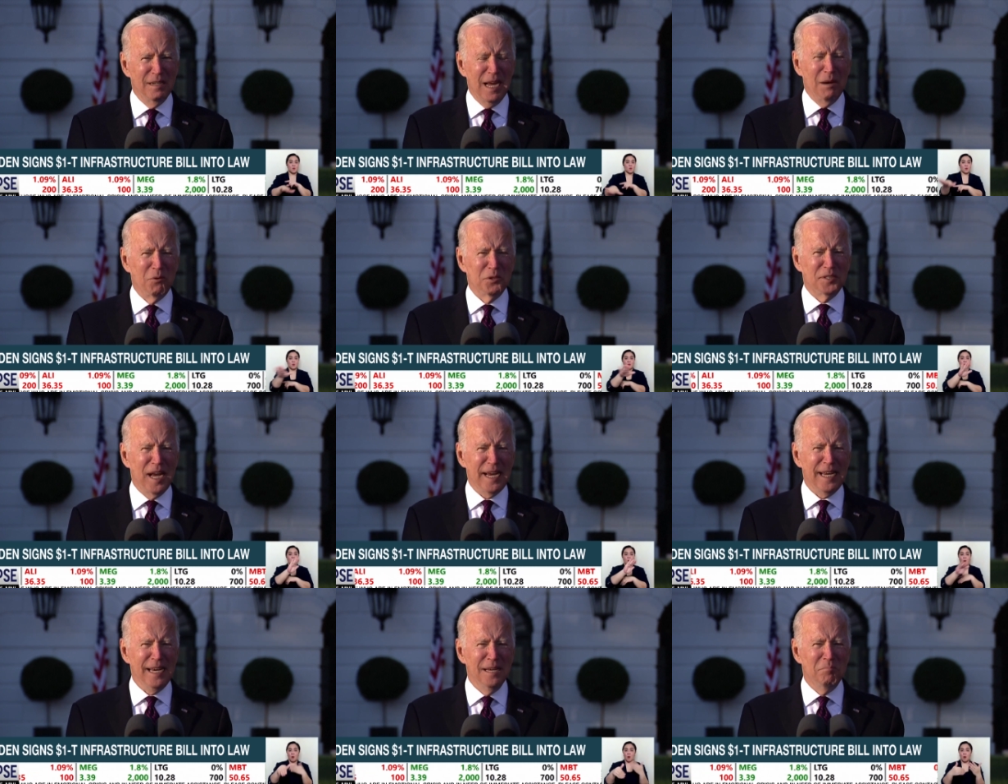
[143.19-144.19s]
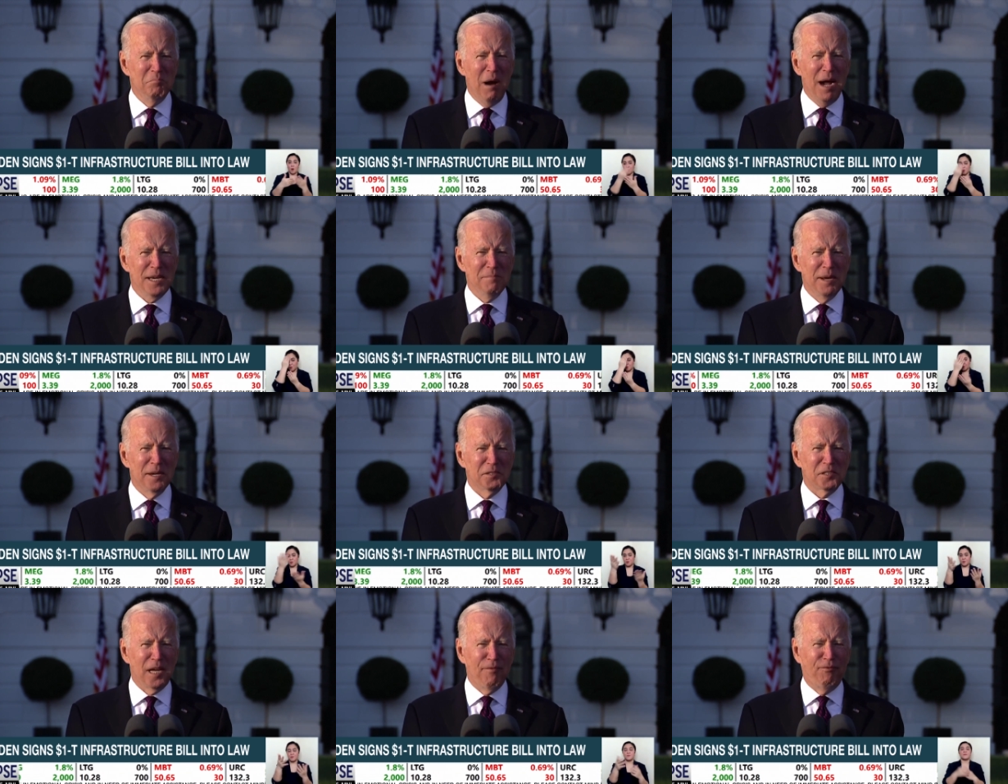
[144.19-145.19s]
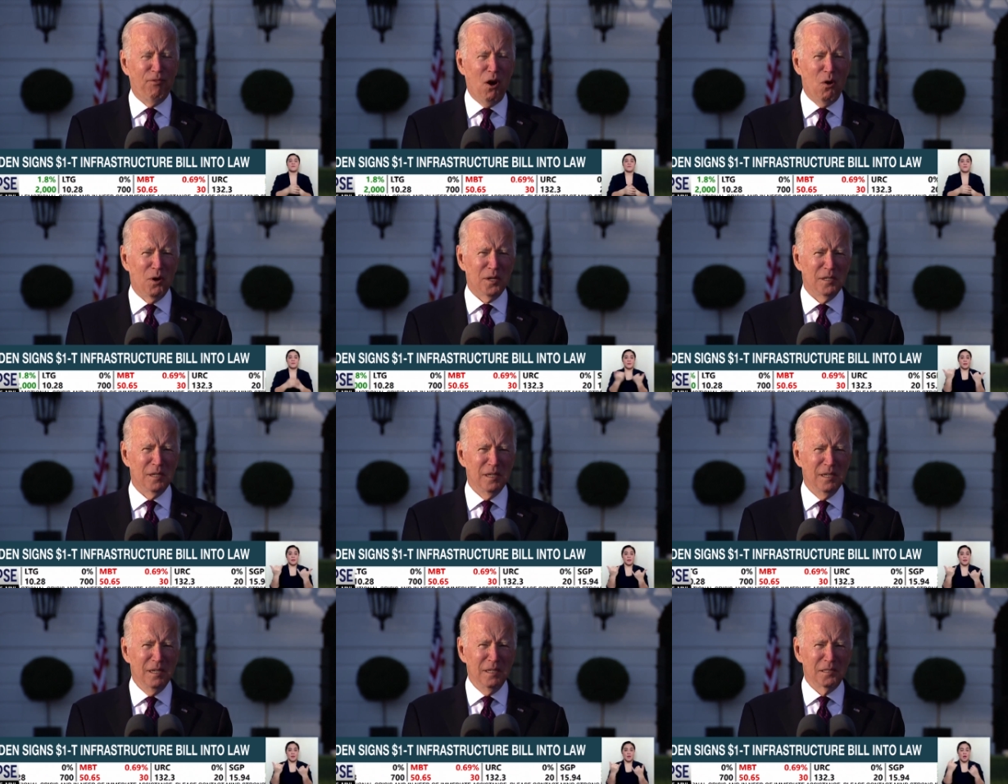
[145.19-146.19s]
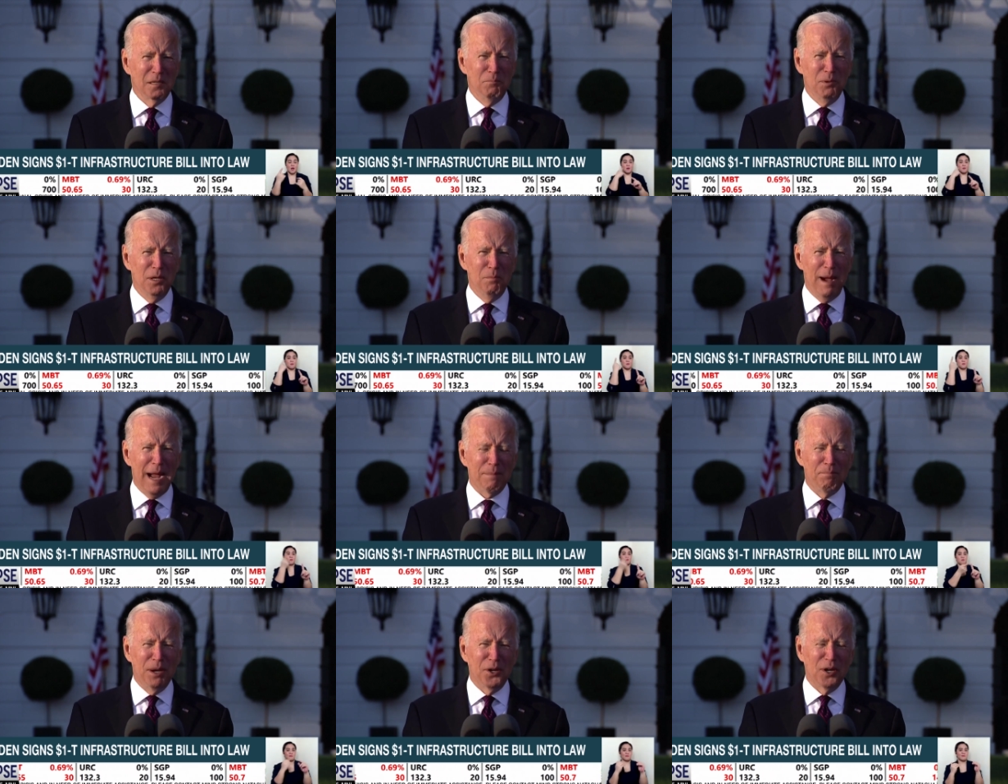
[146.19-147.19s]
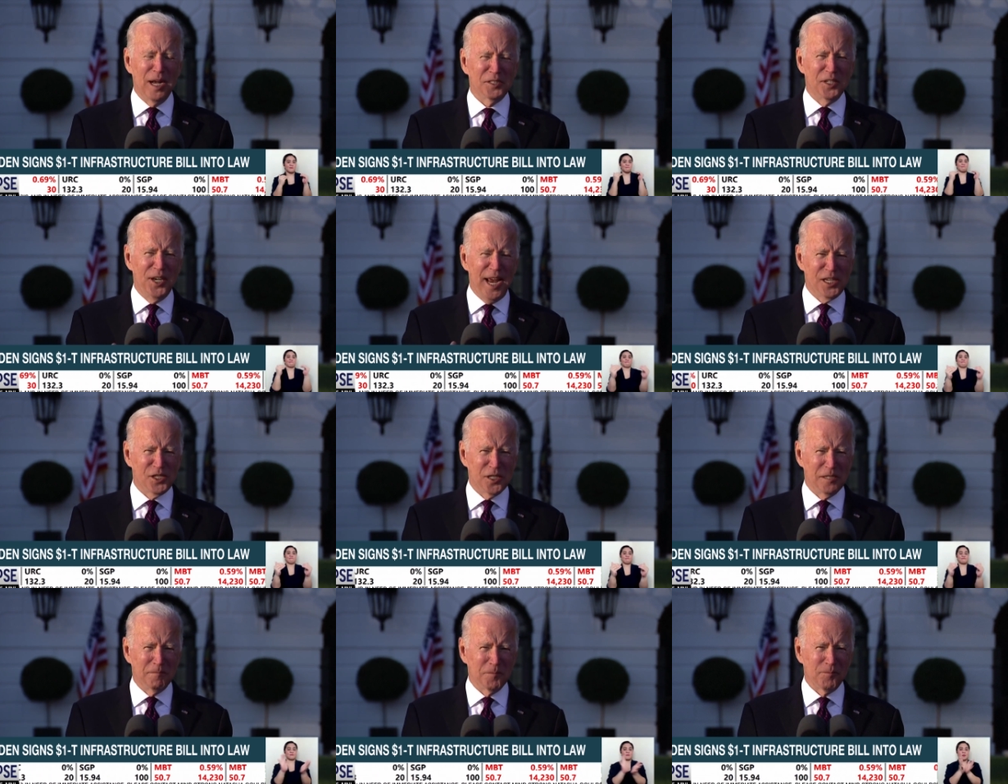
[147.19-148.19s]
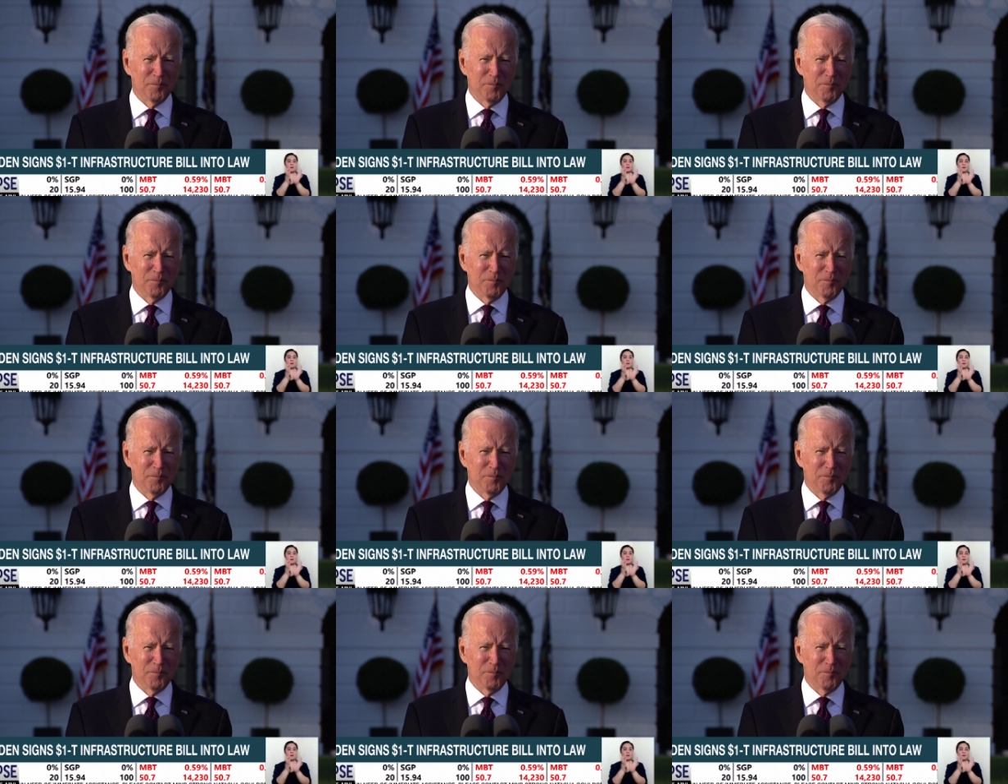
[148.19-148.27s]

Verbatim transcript: And we're taking a monumental step forward to build back better as a nation.